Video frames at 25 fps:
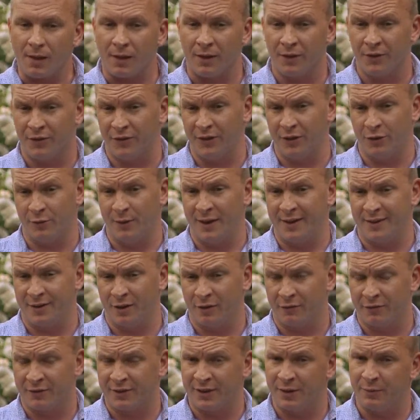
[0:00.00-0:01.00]
The
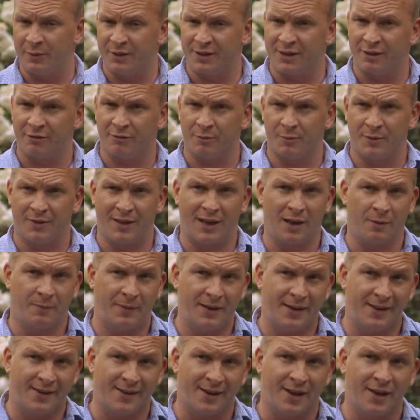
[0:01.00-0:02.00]
situation obviously with children with
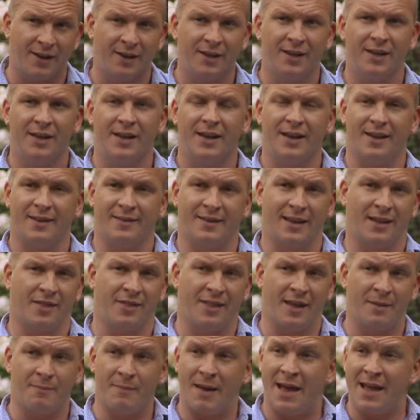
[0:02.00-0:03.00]
alopecia is
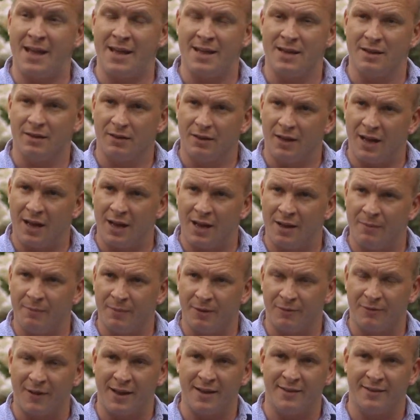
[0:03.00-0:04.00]
that they may
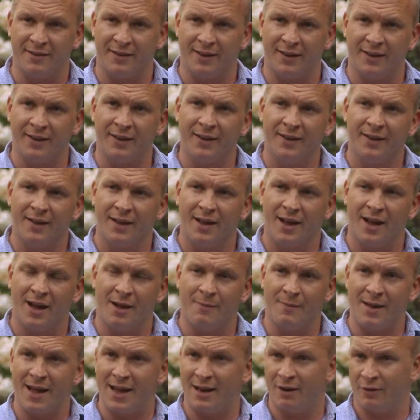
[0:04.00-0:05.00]
be facing
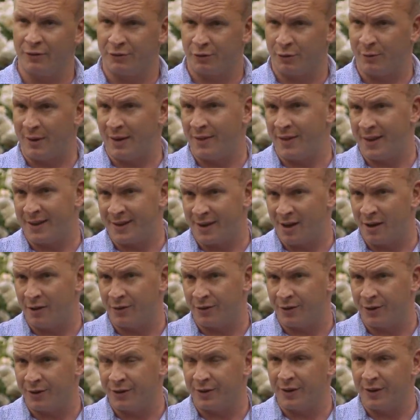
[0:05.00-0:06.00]
hair loss throughout their childhood,